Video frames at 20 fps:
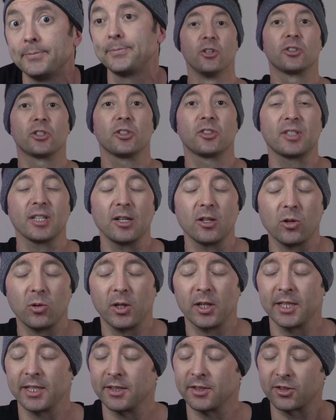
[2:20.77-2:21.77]
So sound
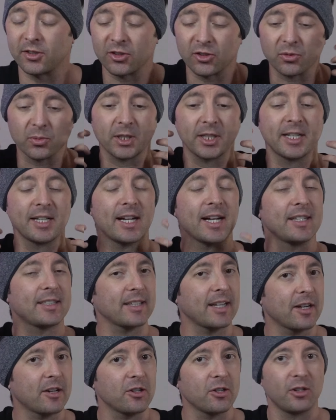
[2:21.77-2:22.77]
quality on this is really
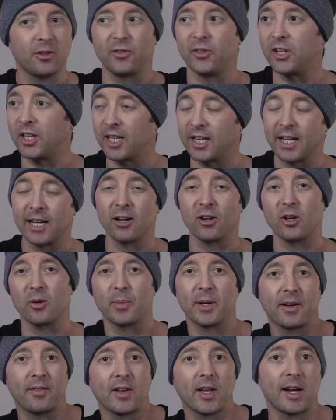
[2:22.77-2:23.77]
nice. I don't know if you can hear it,
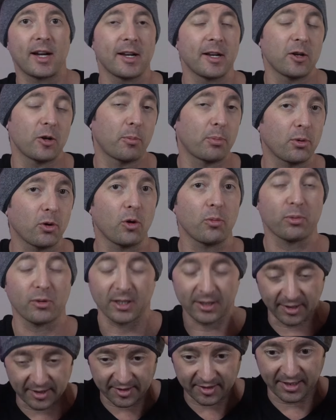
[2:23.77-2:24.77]
but I've got it at an
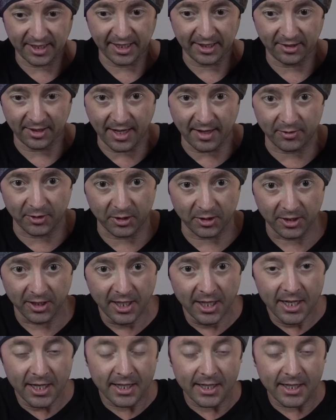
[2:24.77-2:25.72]
appropriate listening level.